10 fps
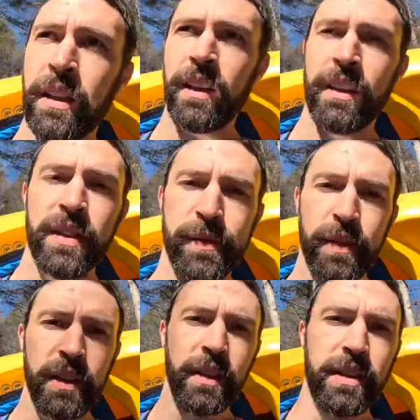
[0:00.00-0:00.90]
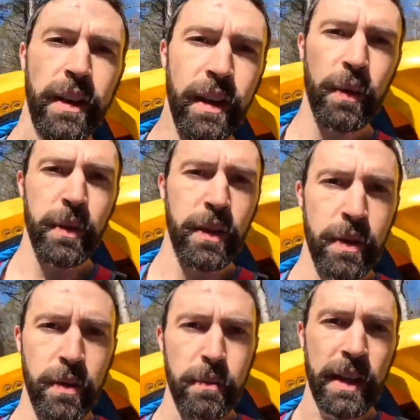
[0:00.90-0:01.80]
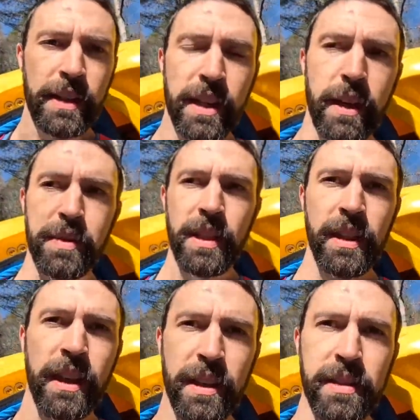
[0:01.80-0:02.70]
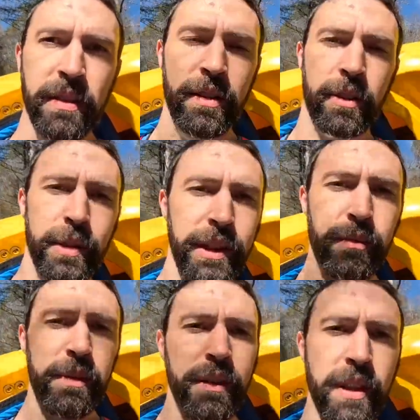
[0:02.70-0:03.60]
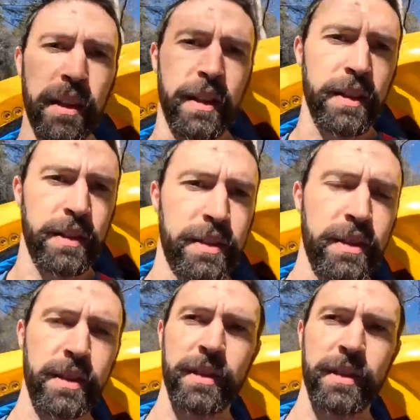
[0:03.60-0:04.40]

In this video today, we're doing my top 10 eddies on the Green River Narrows.